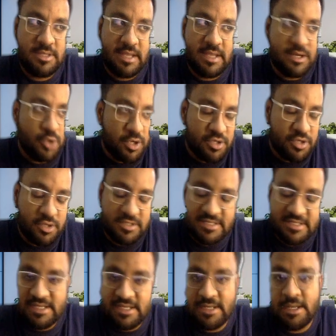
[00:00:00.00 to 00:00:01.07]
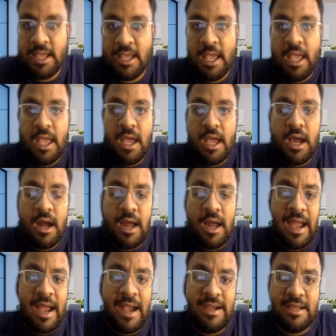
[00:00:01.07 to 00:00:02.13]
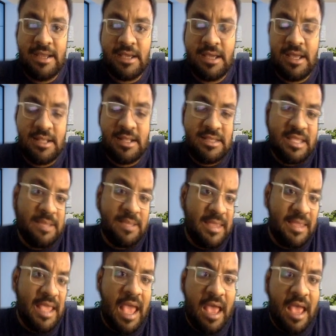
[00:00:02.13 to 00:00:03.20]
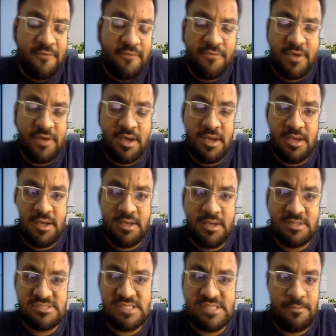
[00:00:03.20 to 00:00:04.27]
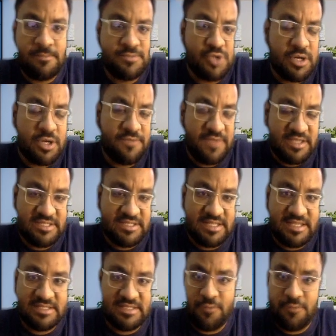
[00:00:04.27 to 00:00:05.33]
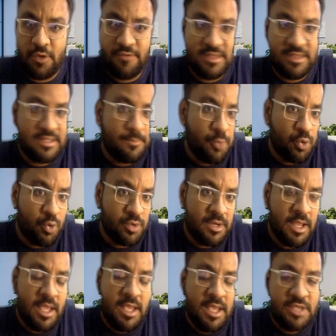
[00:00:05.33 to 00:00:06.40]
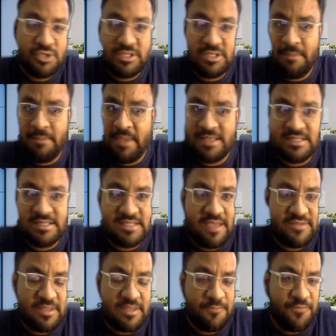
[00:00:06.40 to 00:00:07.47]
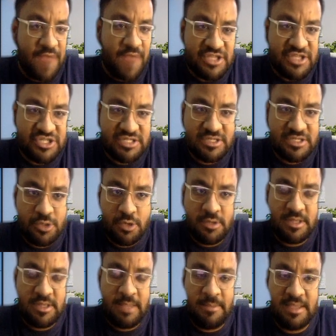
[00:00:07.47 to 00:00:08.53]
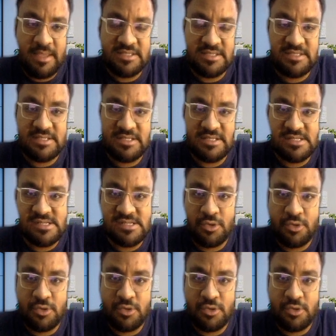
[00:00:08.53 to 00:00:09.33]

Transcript: their daughter or the son, and they may have some sort of injuries involving the bone. So they may just have some fracture, or they may just have